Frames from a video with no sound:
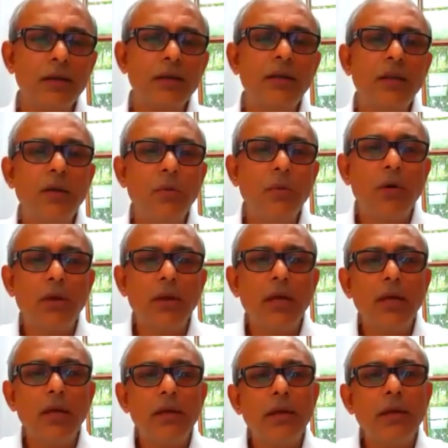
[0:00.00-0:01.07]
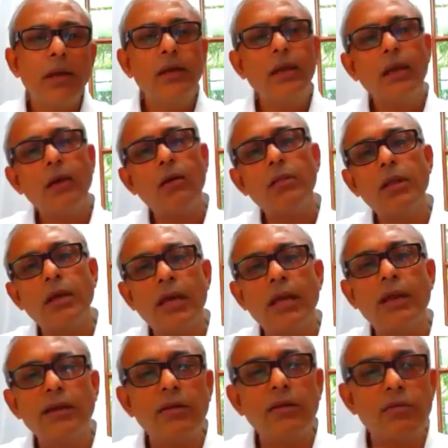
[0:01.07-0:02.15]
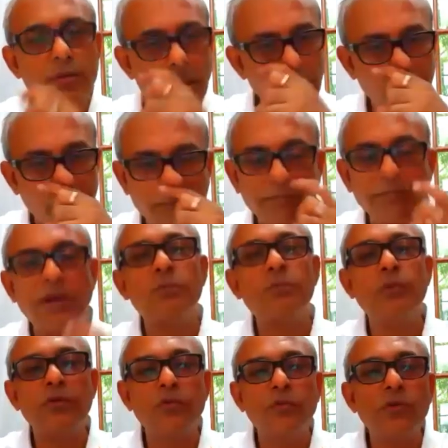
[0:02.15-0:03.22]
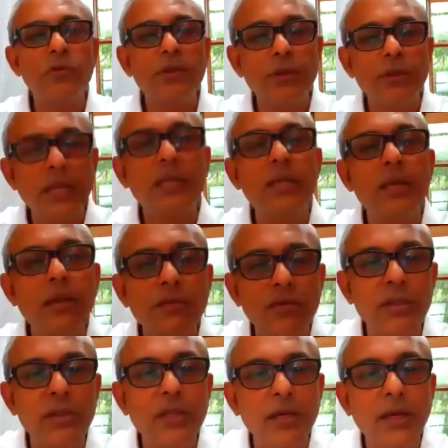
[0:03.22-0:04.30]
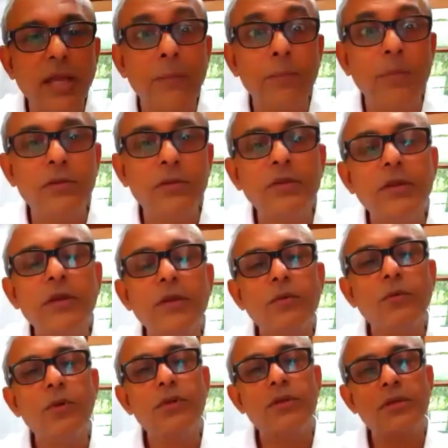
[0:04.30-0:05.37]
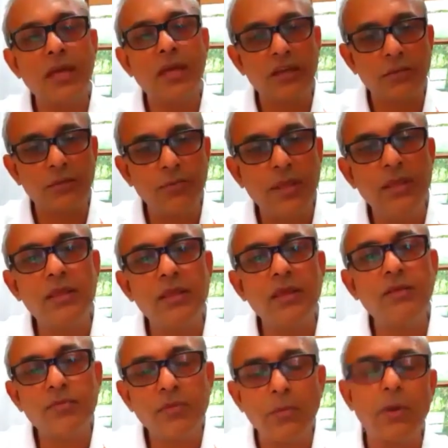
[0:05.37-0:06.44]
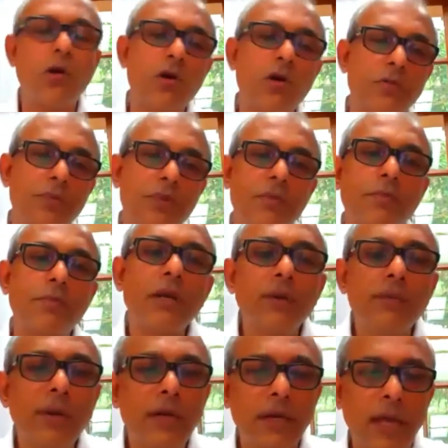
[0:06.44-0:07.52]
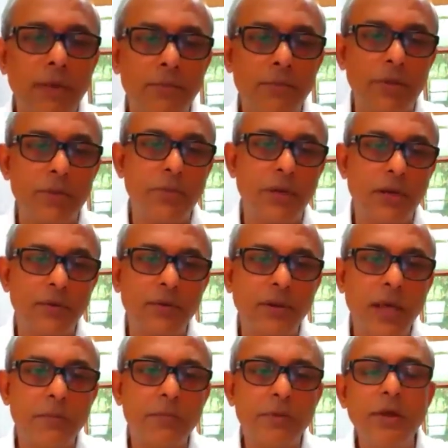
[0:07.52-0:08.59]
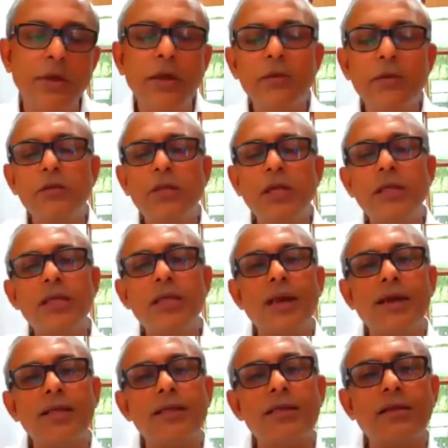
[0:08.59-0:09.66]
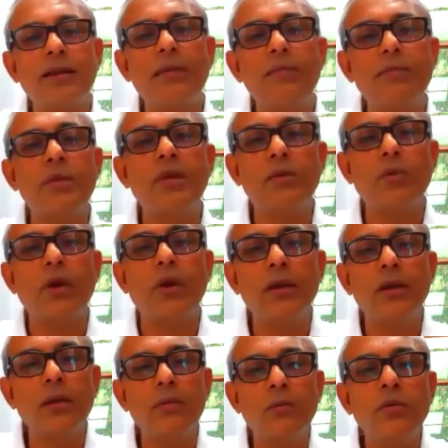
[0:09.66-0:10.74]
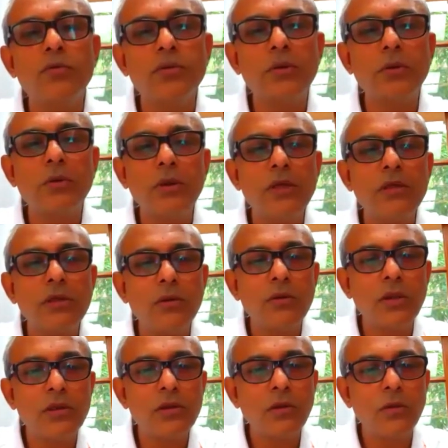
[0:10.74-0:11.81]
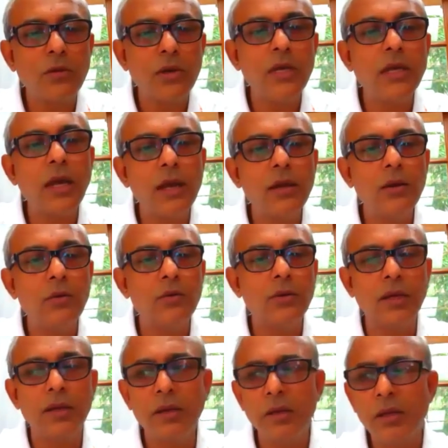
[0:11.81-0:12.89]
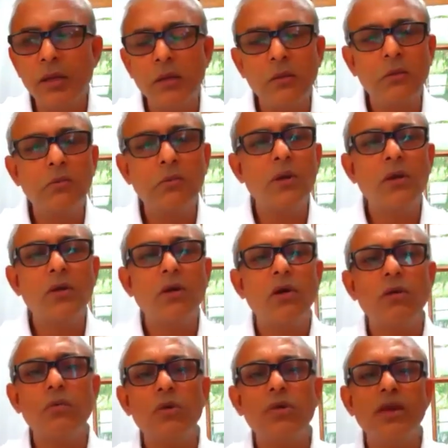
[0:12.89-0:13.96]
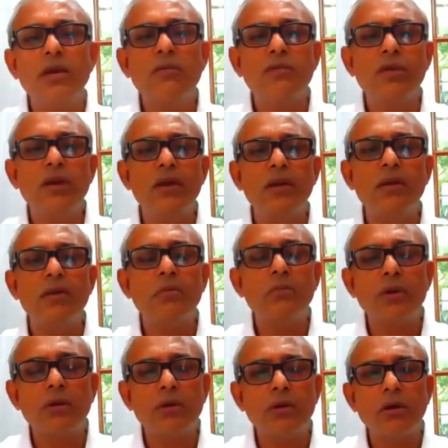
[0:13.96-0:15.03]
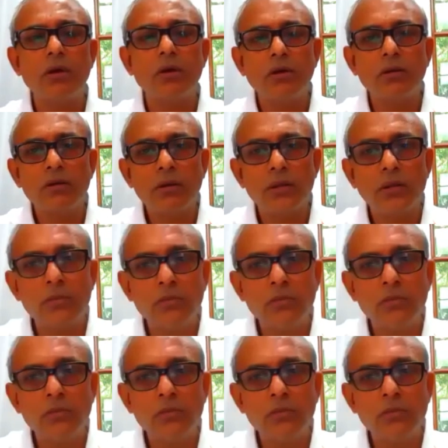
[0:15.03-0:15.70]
early warning and take all the corrective steps much before any further damage, which is expensive from a cost perspective and time perspective, it happens. So these are steps that one can move slowly, slowly, slowly and do that. Um, almost every, uh,